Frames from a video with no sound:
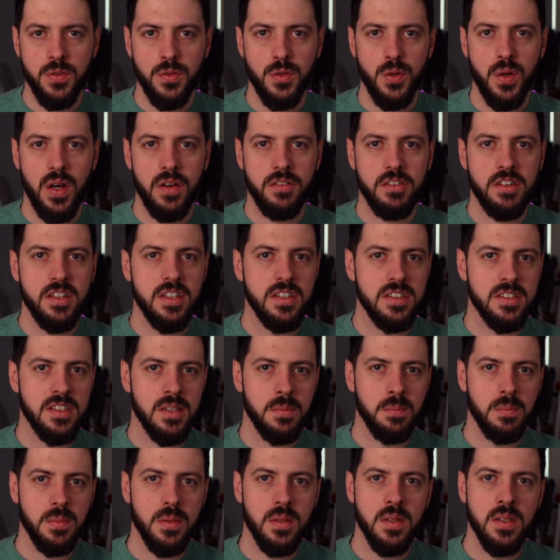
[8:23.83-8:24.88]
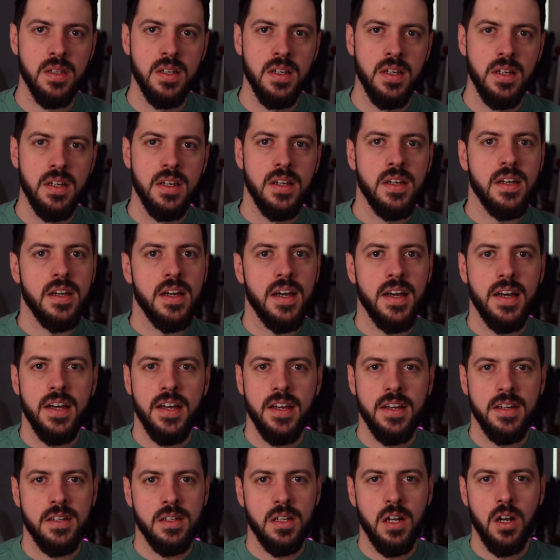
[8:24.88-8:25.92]
you have any simple
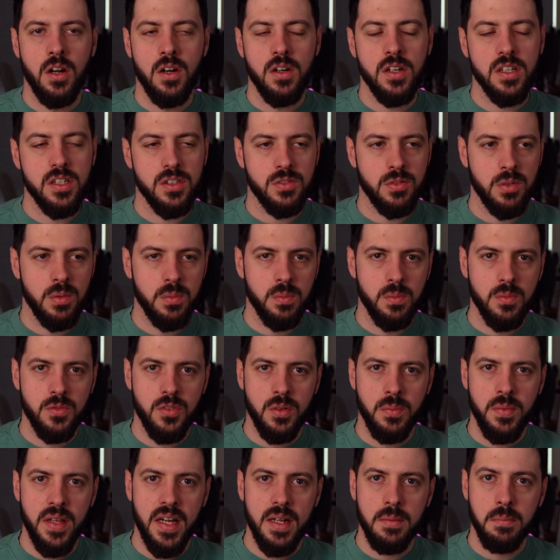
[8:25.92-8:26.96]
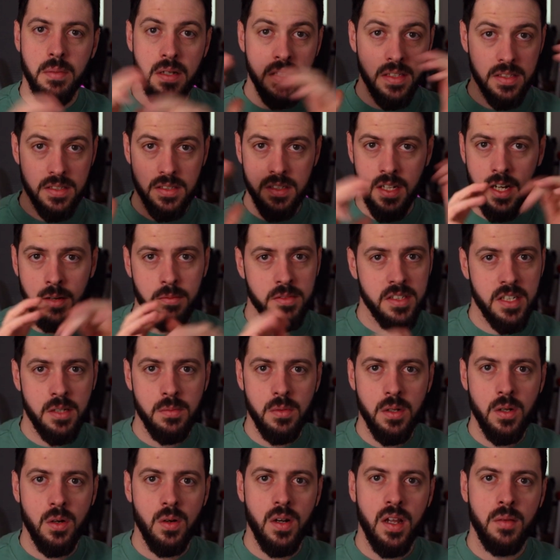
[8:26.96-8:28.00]
learnings from that, please comment
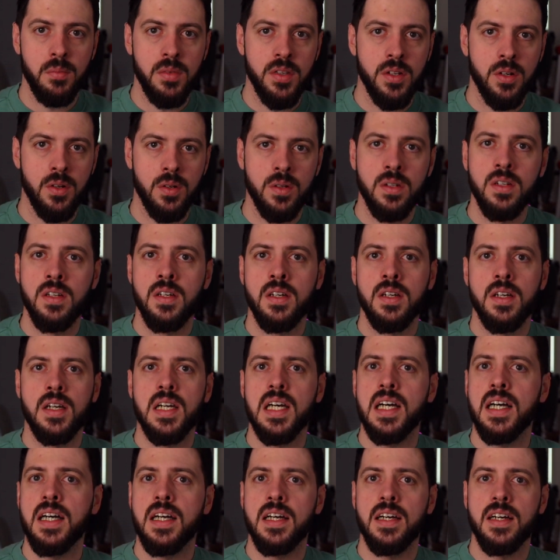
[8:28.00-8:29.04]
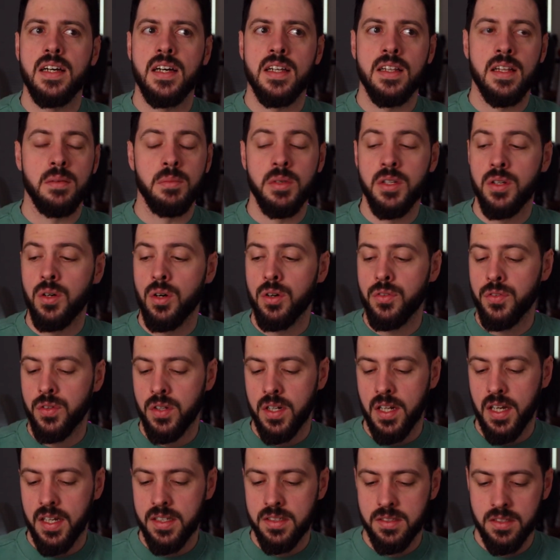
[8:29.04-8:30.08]
down below, let me know. And let me know if you'd
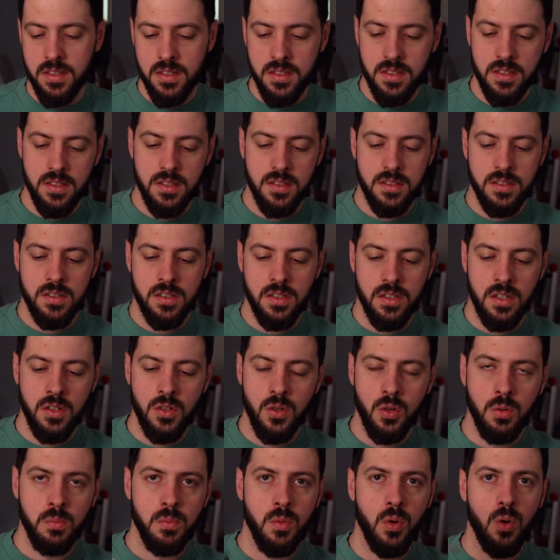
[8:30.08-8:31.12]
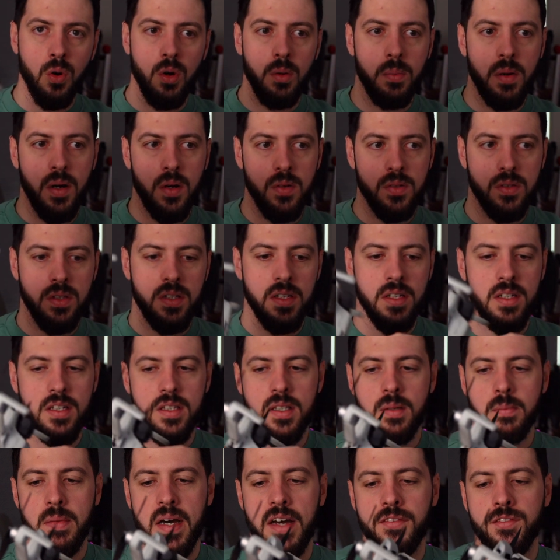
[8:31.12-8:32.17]
like to know more about
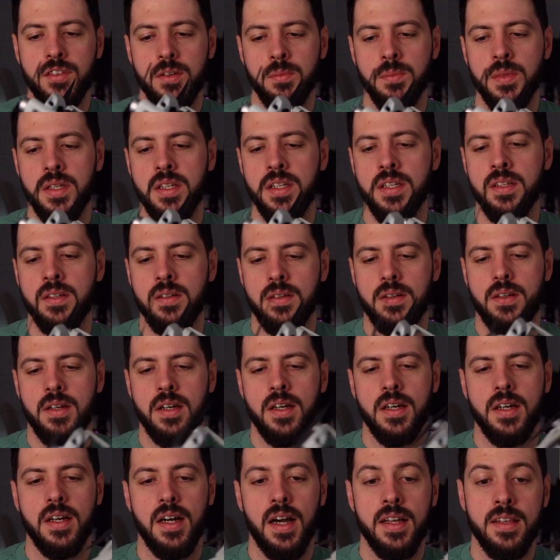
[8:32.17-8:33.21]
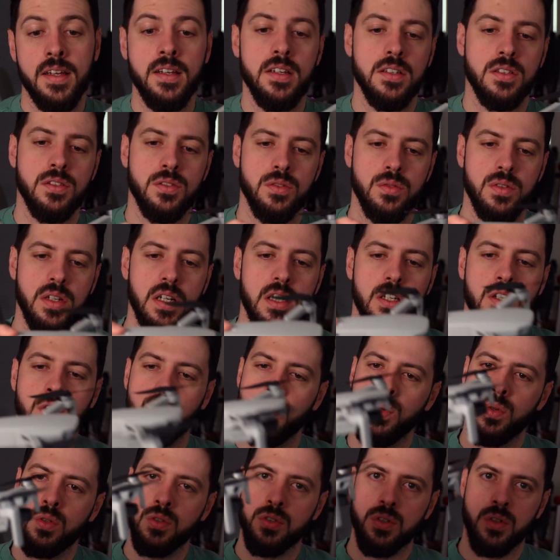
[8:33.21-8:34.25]
the Mavic Mini. I think it's a really
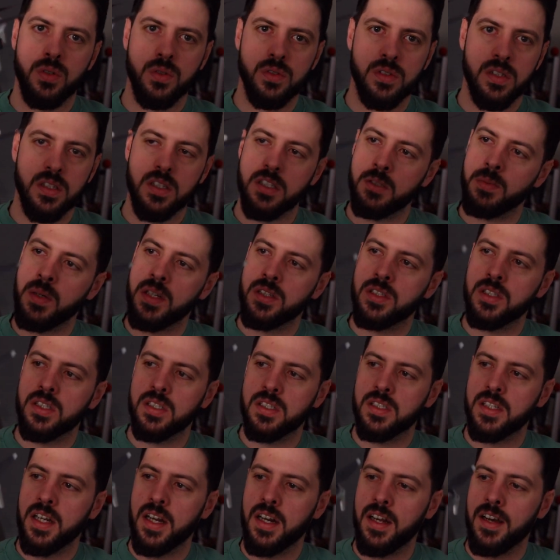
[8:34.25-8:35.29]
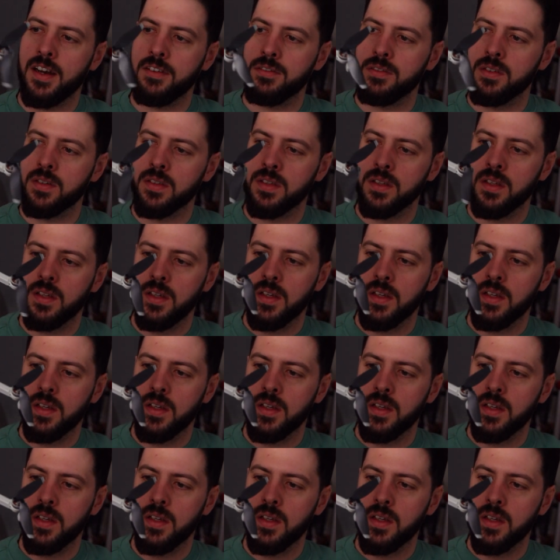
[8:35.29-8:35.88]
cool drone, especially to start off with,